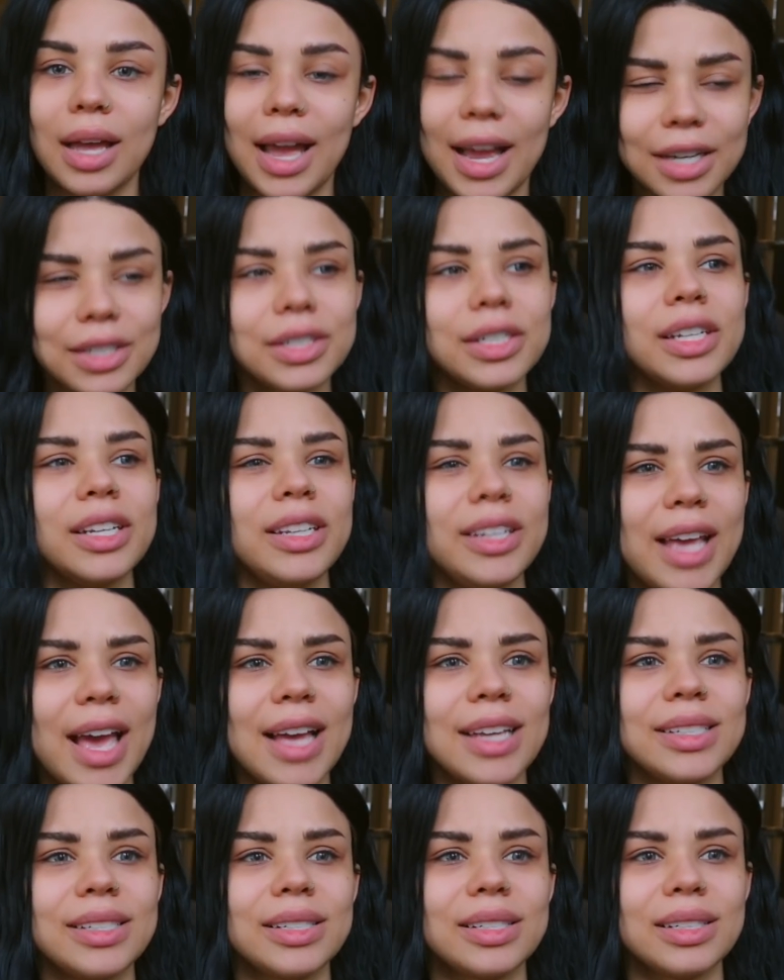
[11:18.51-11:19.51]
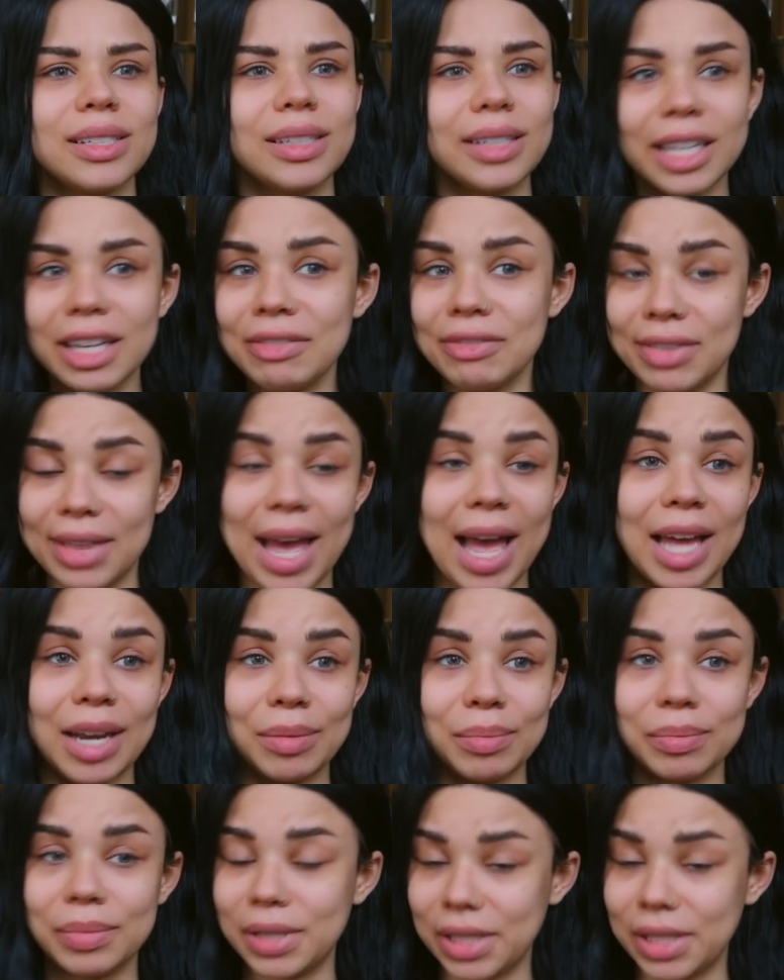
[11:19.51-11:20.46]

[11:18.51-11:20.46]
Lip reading: Actually, yes, leave that.